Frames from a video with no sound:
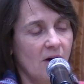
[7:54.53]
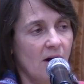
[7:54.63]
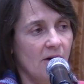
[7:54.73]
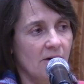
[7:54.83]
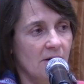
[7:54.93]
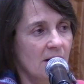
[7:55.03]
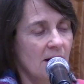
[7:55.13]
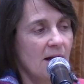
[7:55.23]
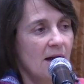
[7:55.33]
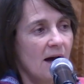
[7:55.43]
our
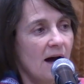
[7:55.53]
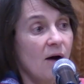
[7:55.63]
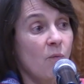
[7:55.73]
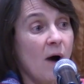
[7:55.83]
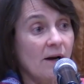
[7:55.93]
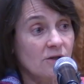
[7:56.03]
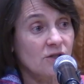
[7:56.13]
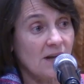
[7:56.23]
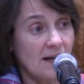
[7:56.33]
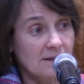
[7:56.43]

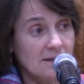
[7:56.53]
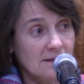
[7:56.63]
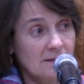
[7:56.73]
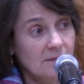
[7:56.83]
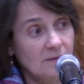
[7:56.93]
watersheds,